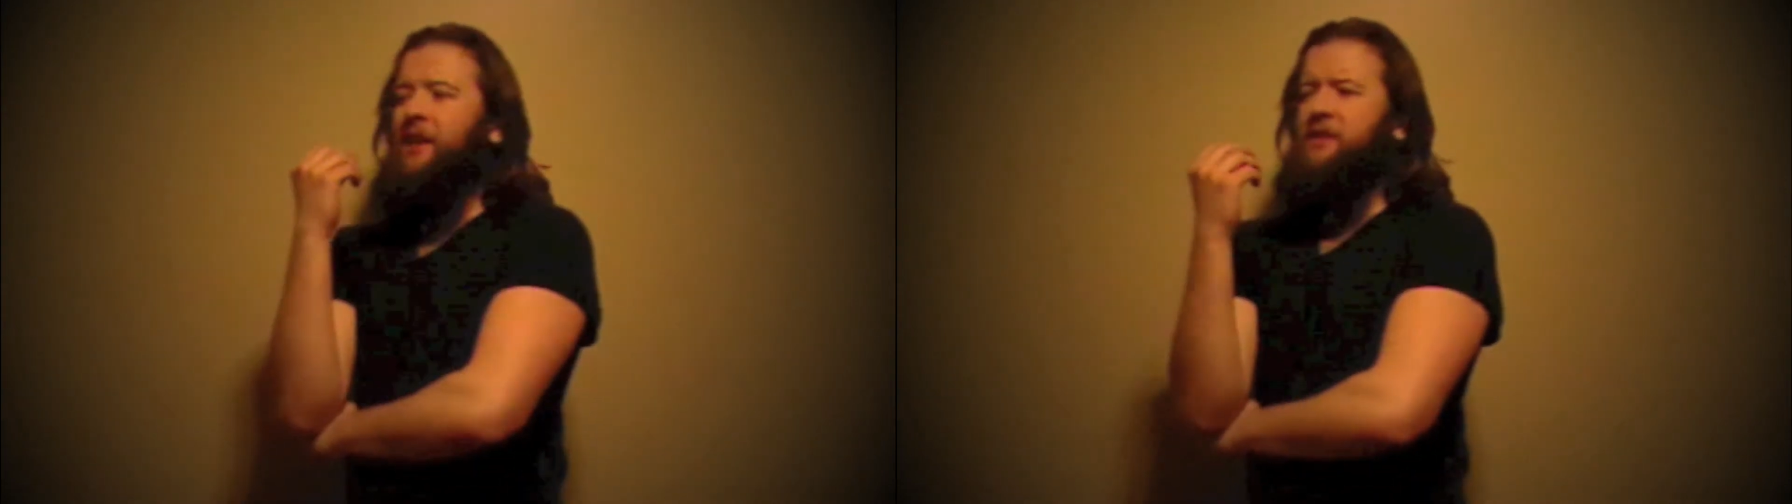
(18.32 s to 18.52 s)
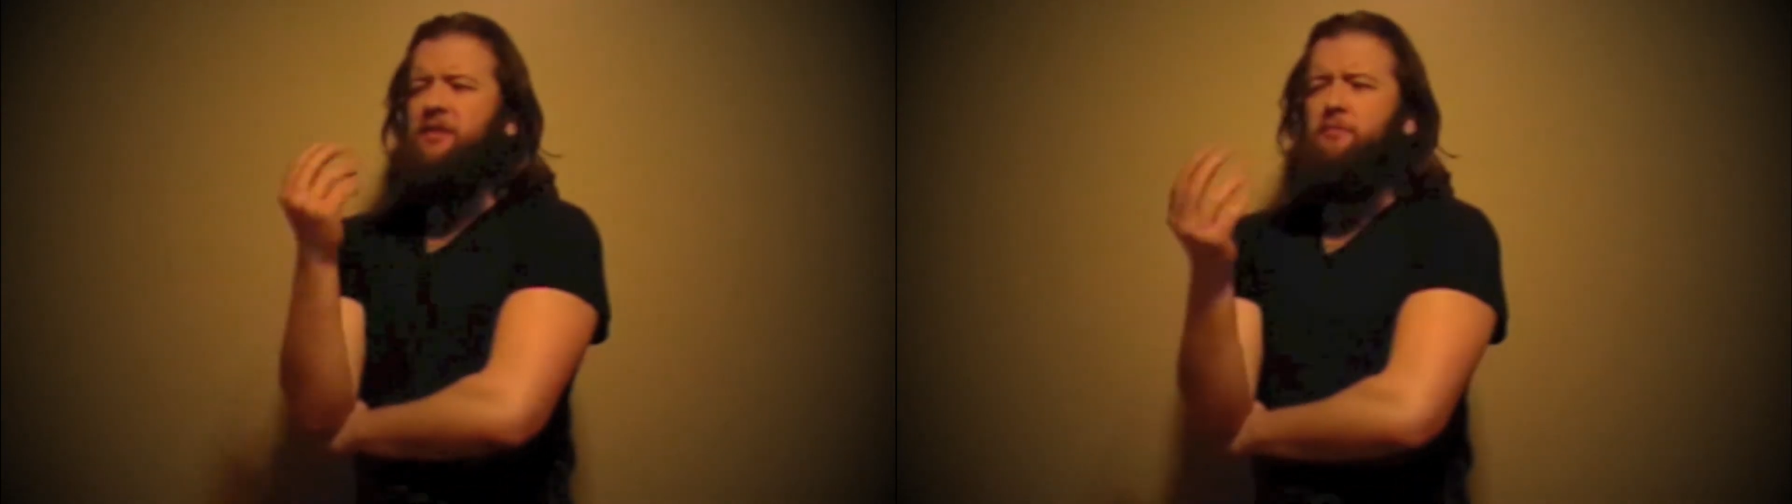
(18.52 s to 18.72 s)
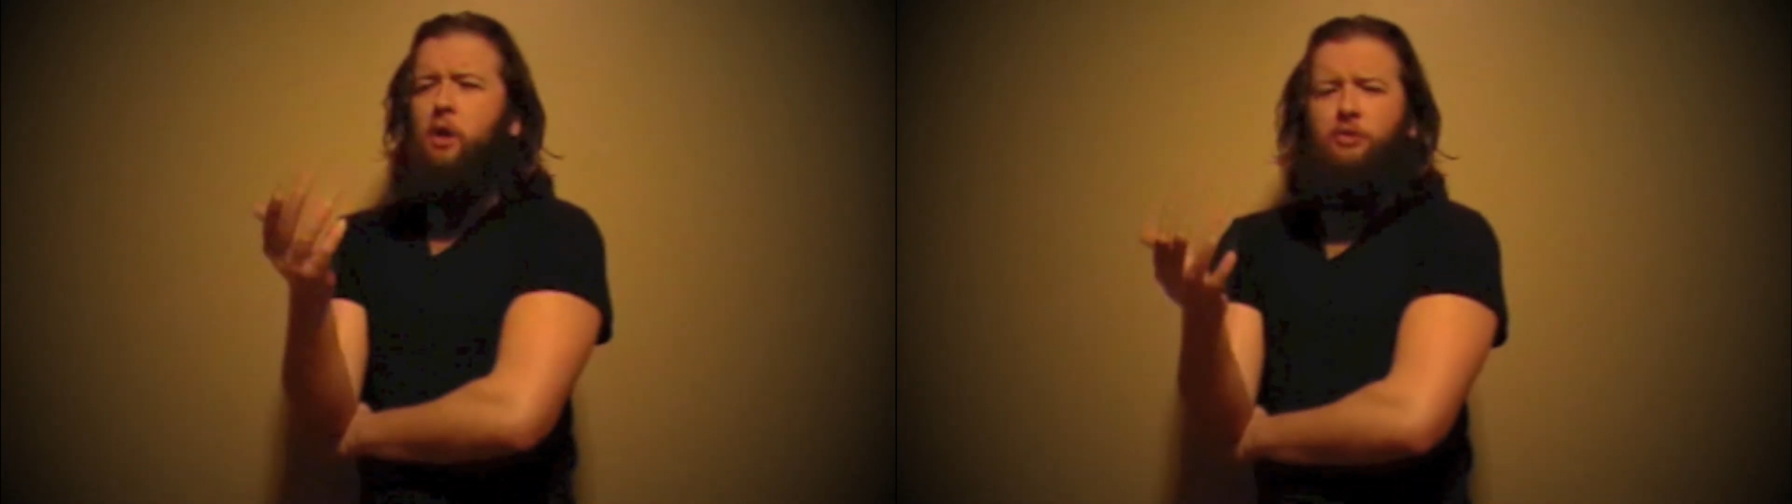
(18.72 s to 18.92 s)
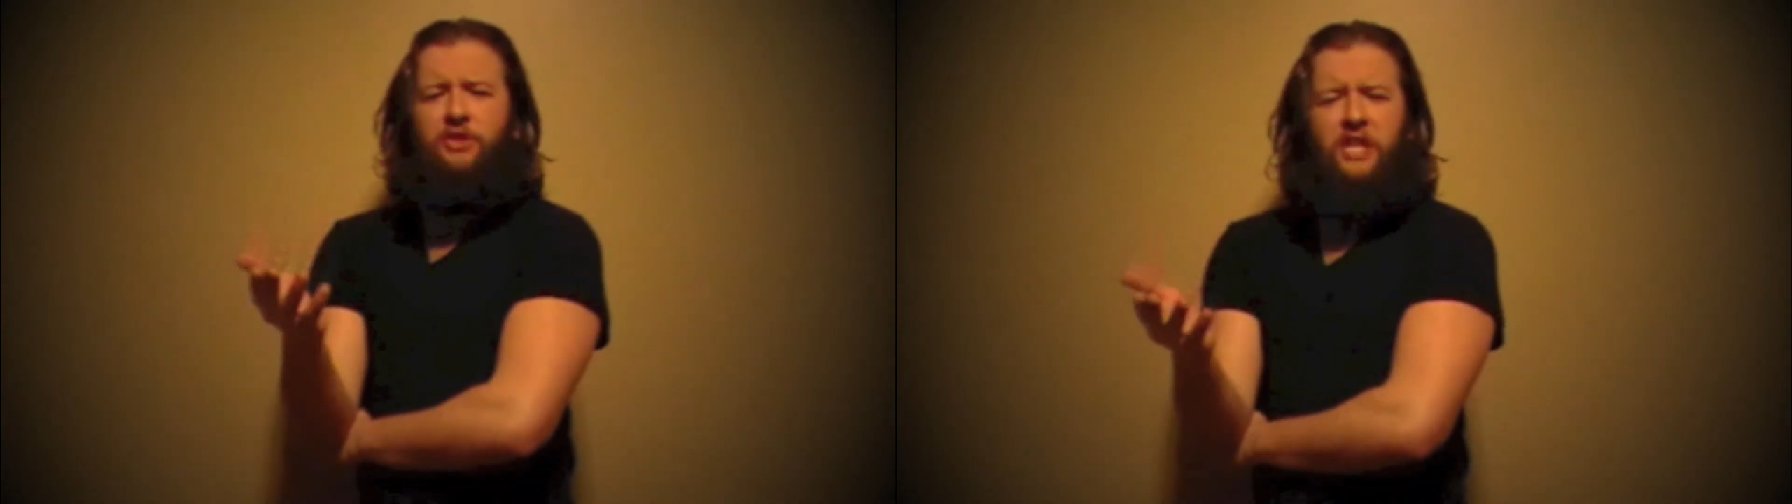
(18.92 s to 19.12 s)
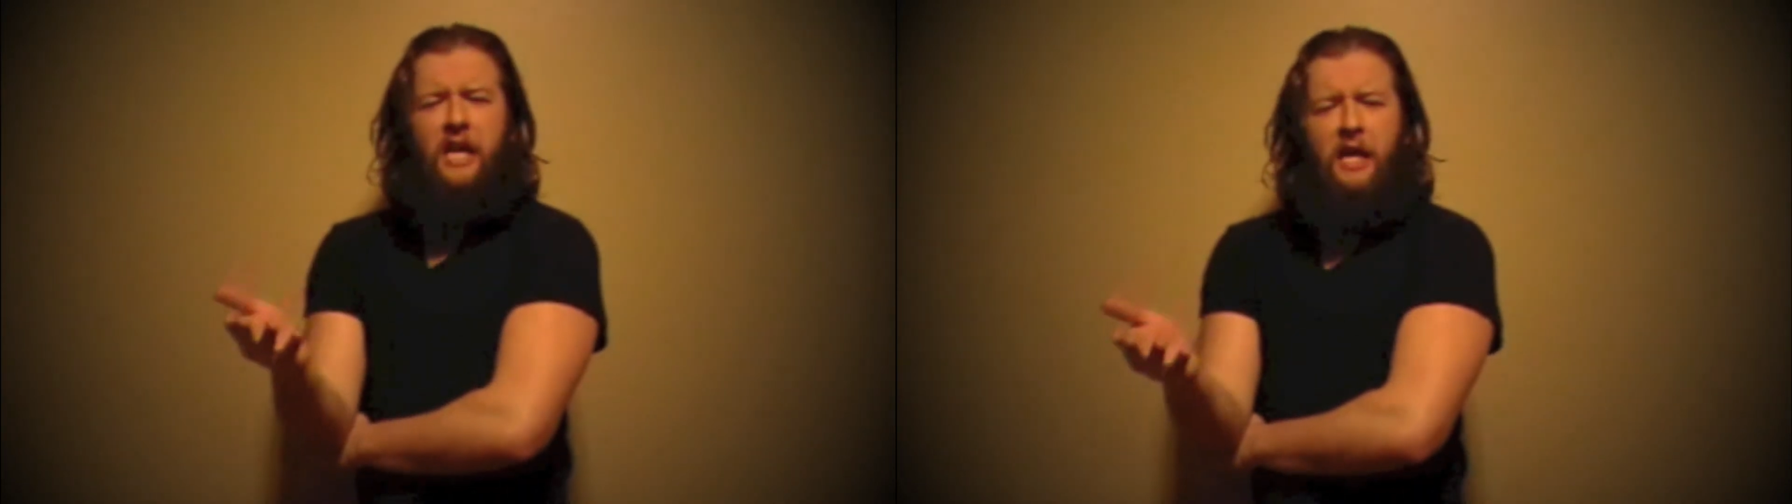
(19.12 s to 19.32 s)
'tis
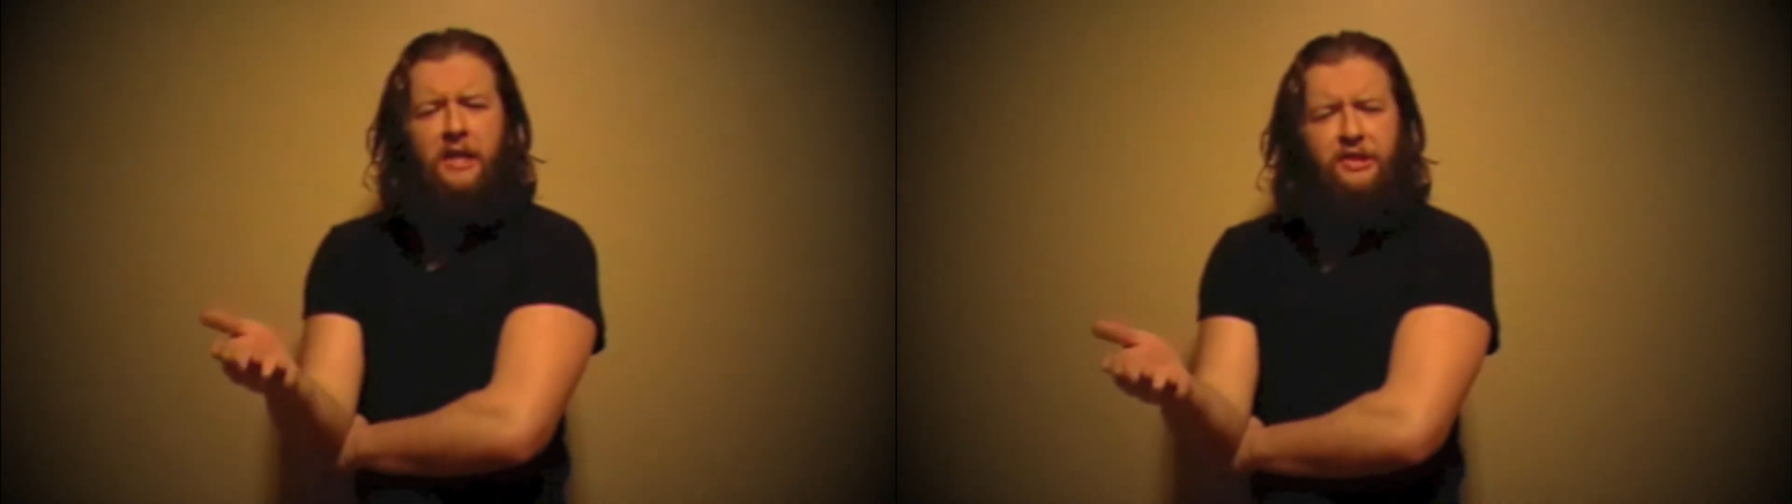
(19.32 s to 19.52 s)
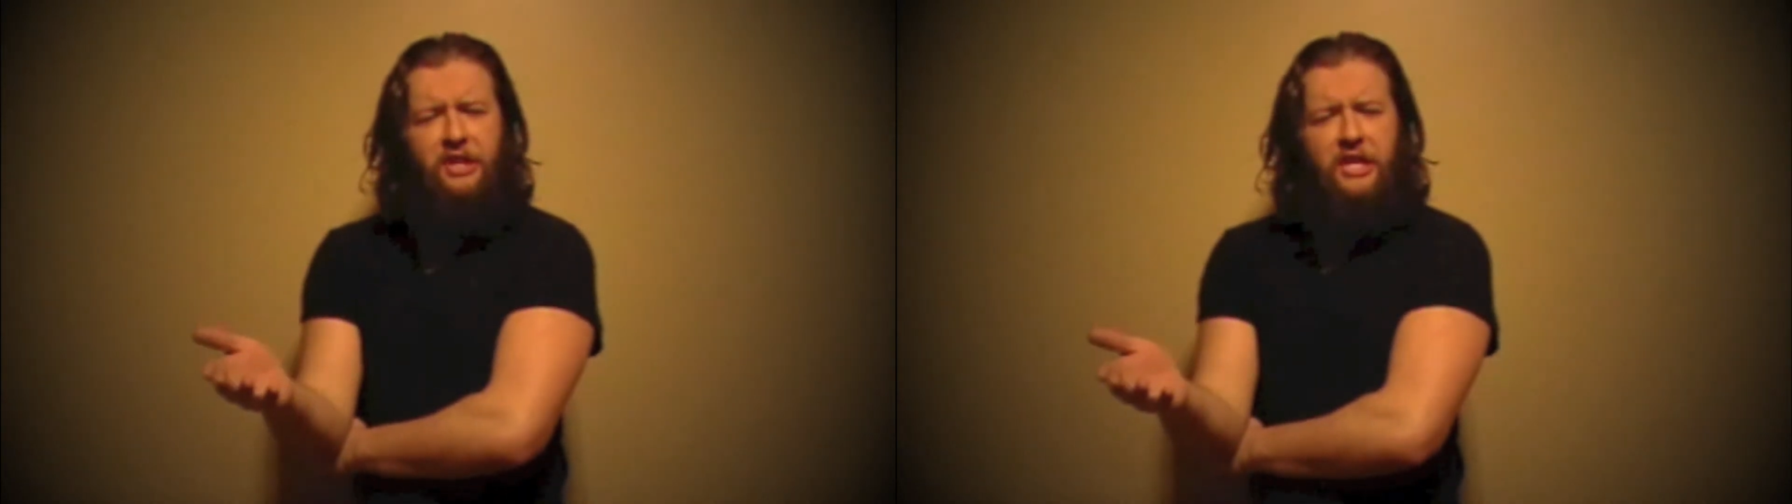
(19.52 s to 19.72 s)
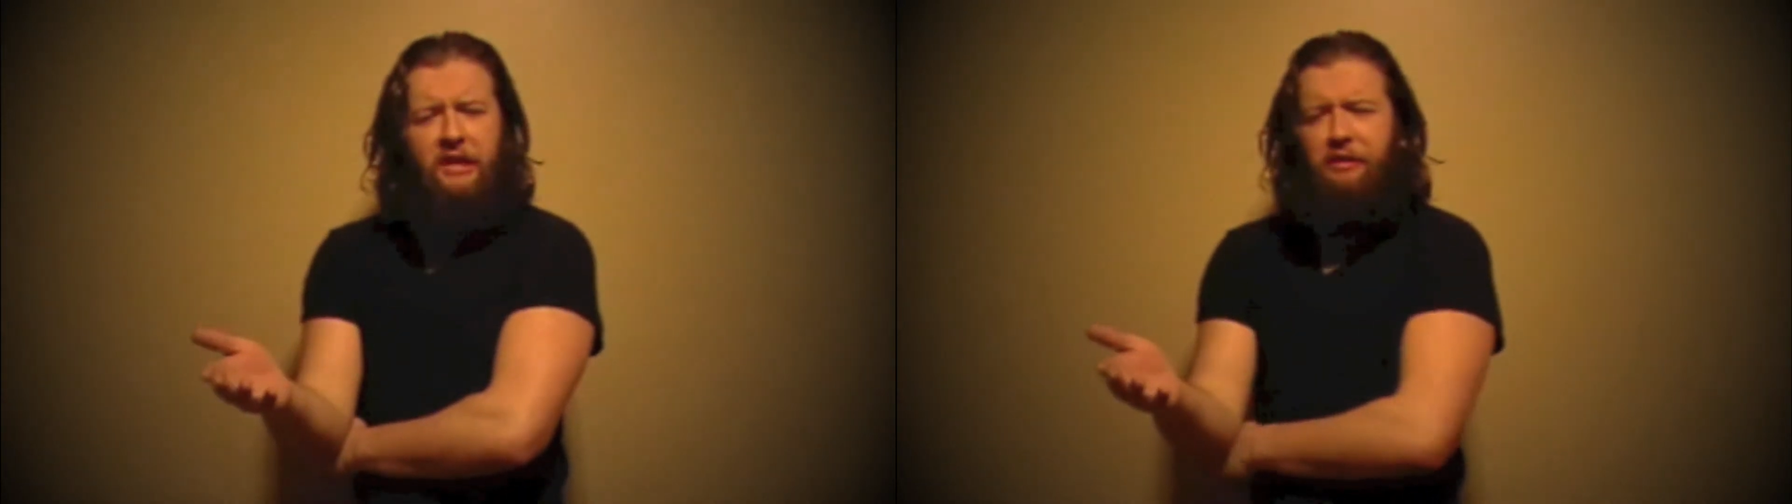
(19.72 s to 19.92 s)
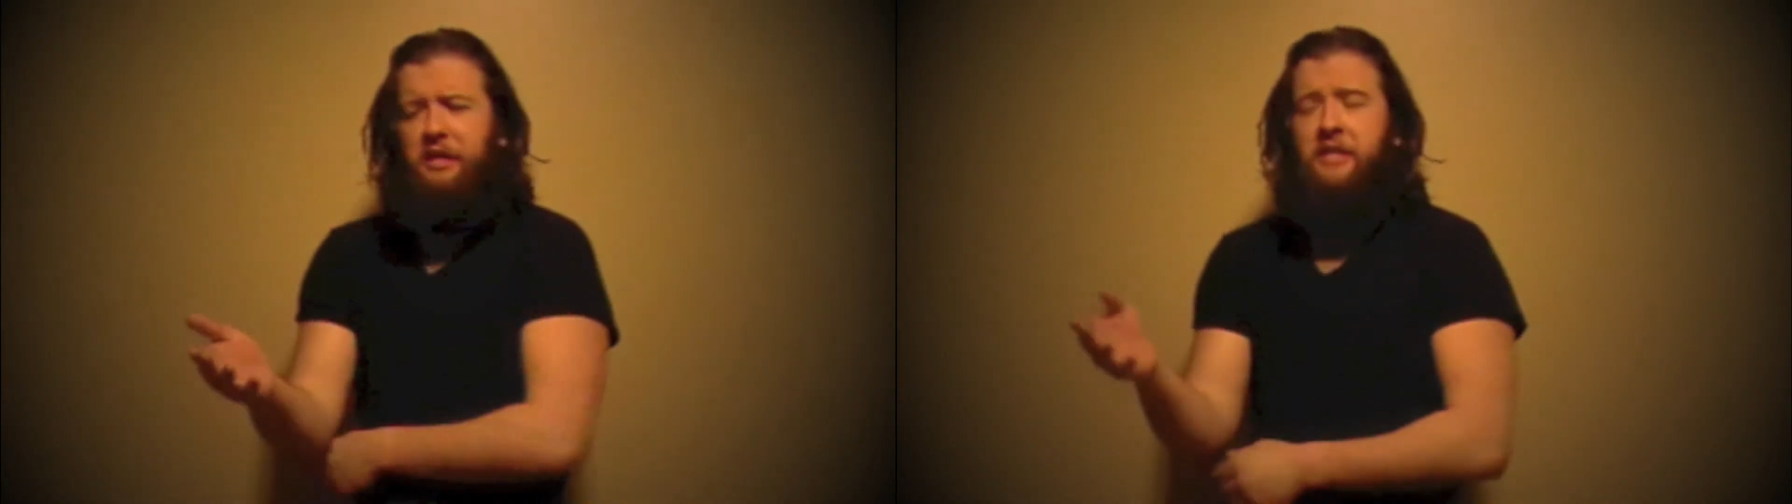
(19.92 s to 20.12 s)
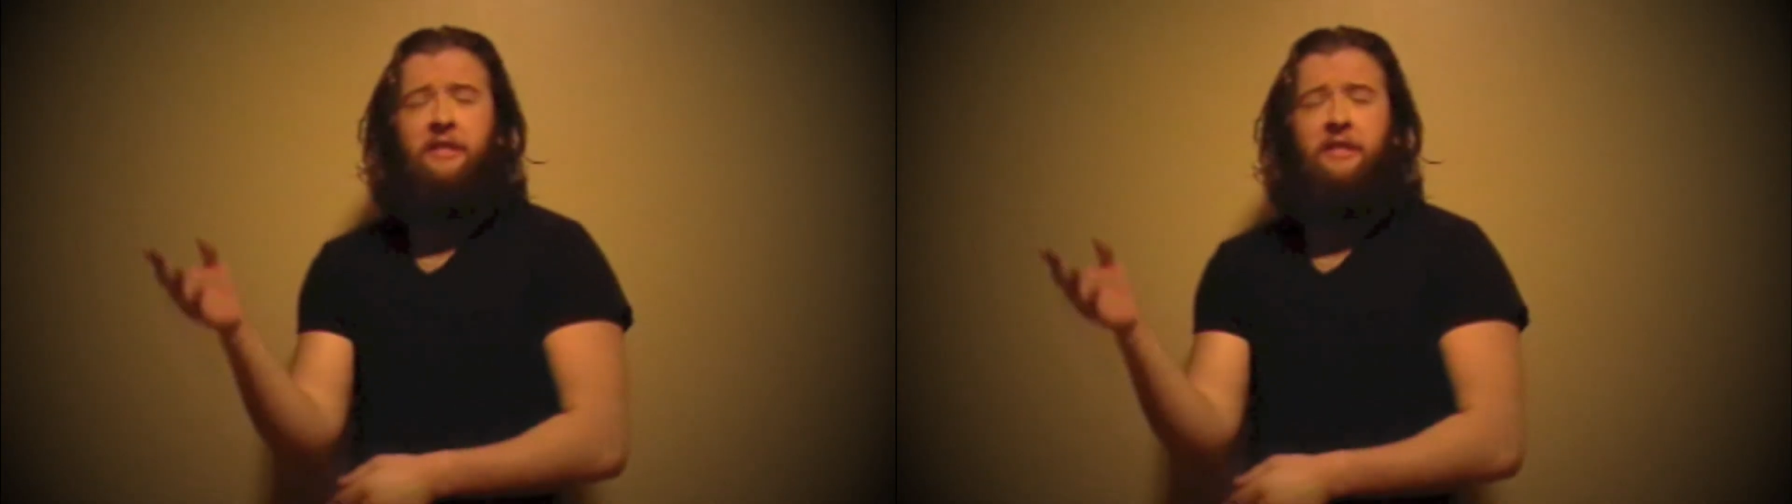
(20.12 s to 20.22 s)
most easy the